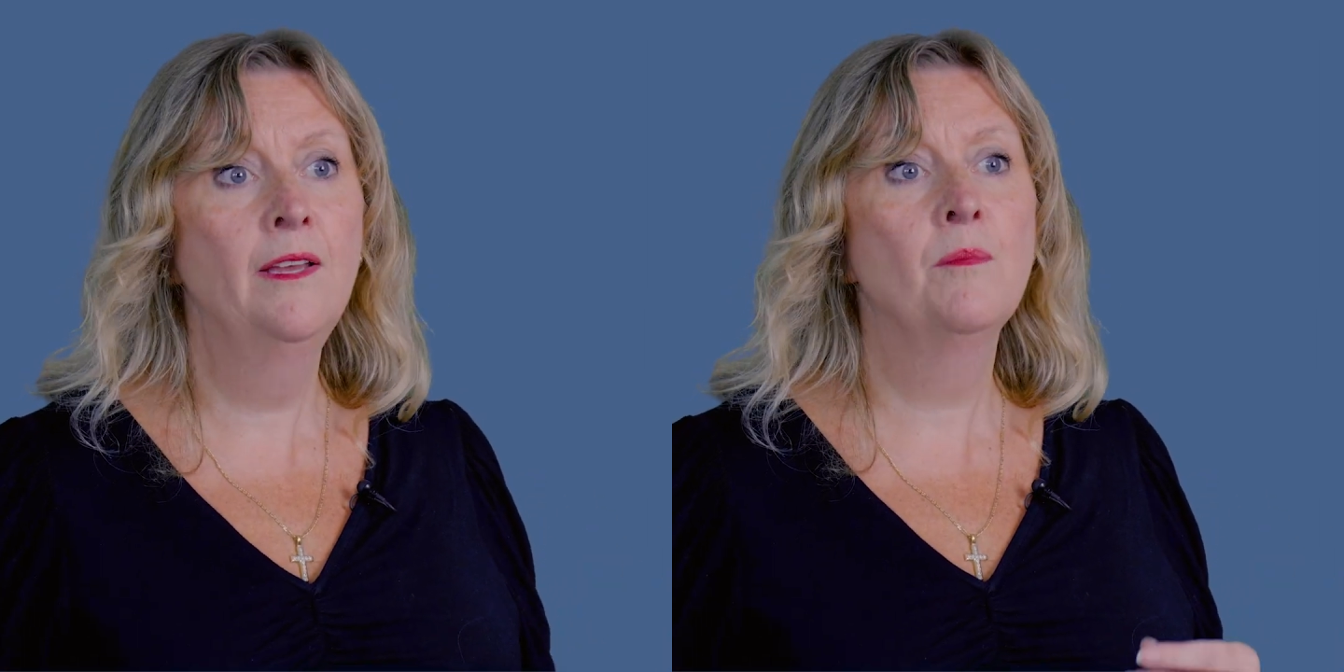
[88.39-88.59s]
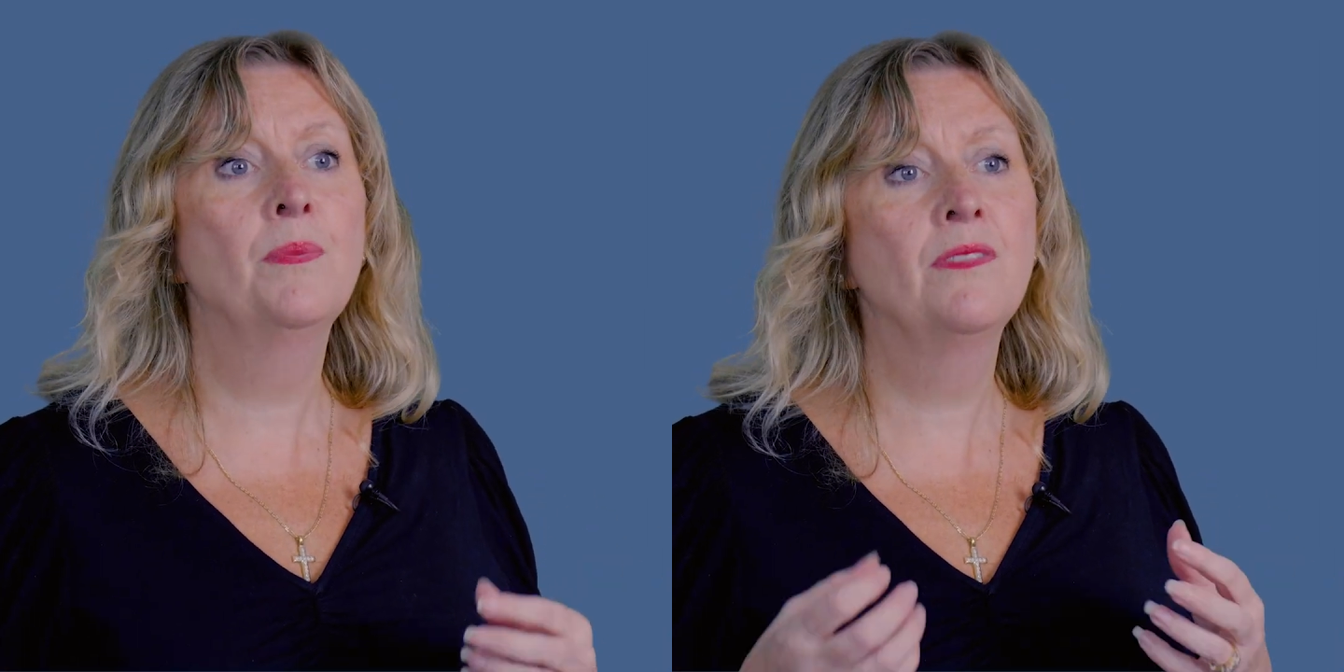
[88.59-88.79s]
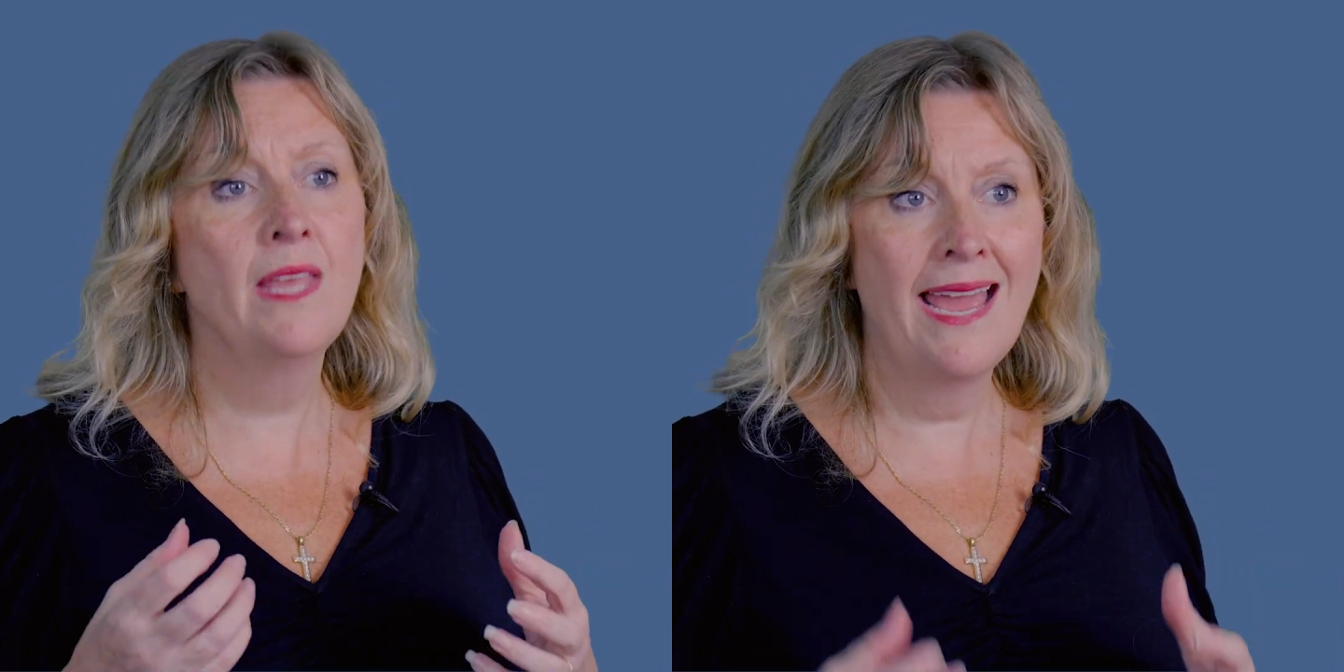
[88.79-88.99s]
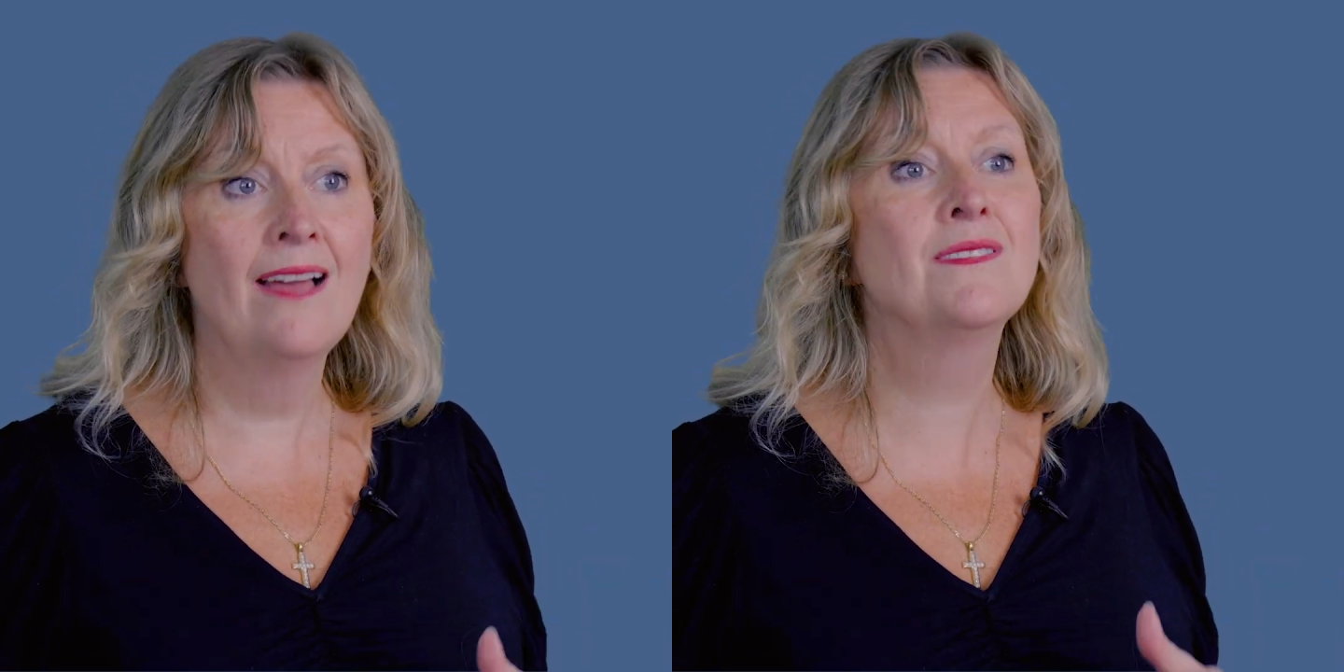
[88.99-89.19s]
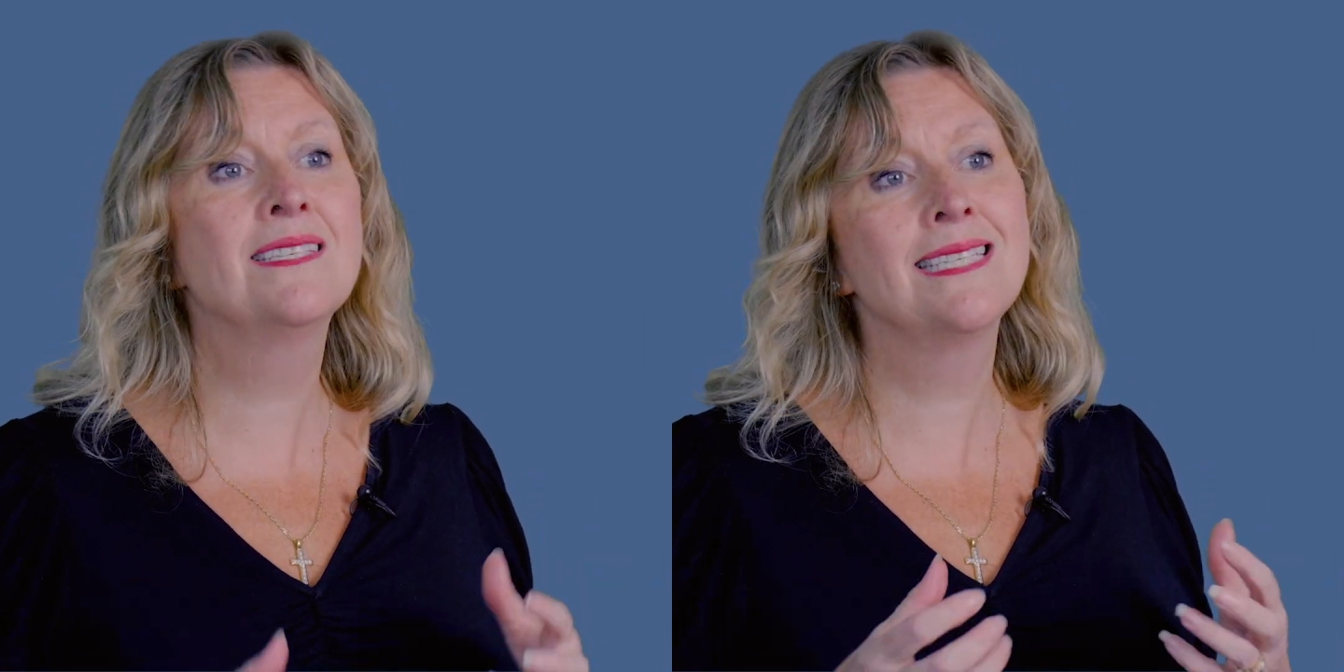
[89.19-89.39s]
but they
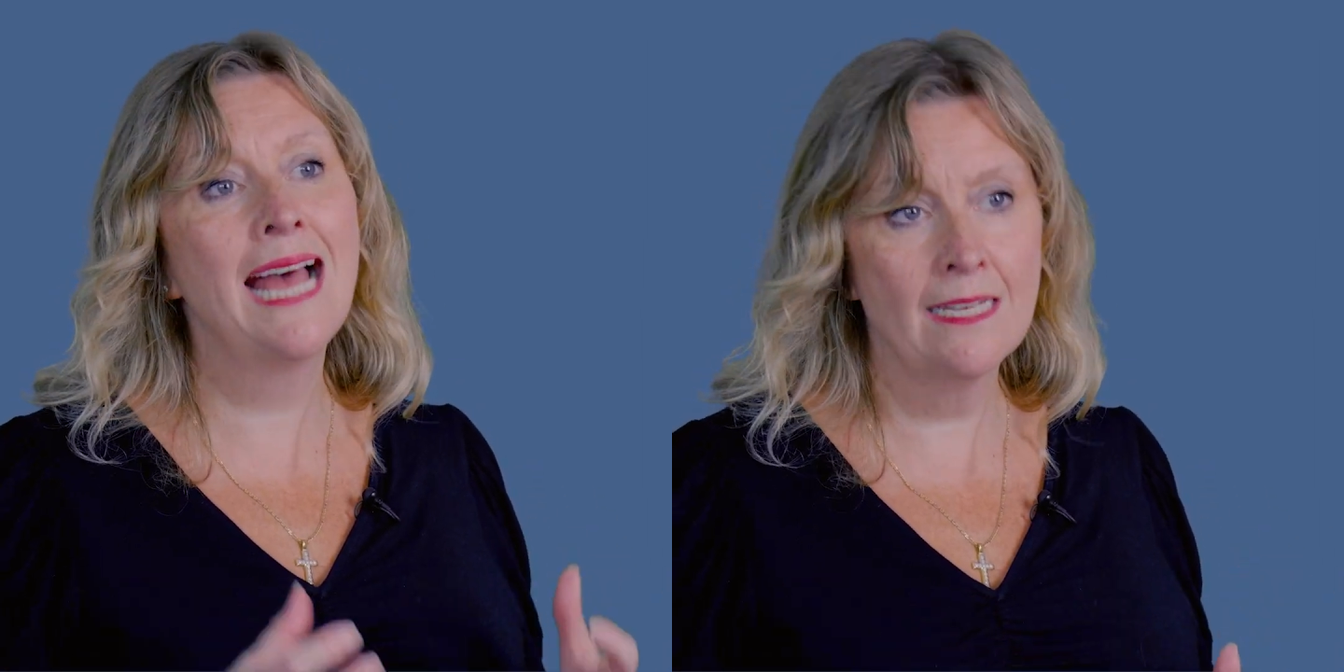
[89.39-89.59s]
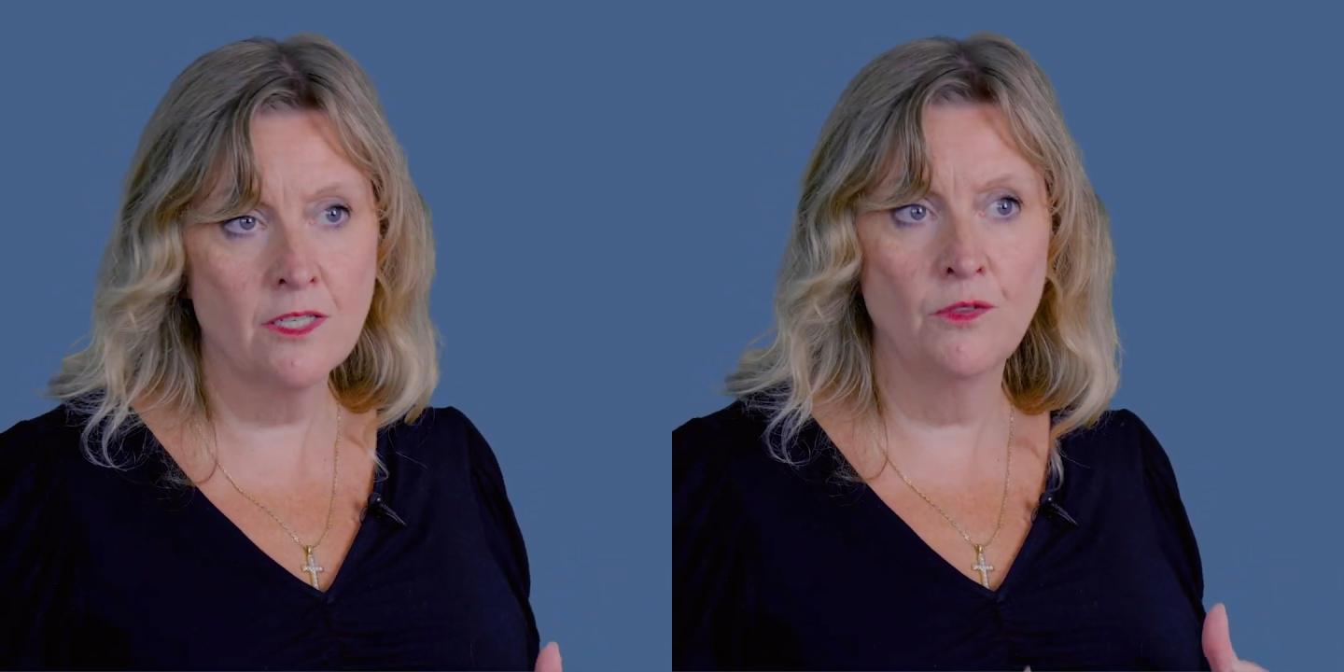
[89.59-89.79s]
have sat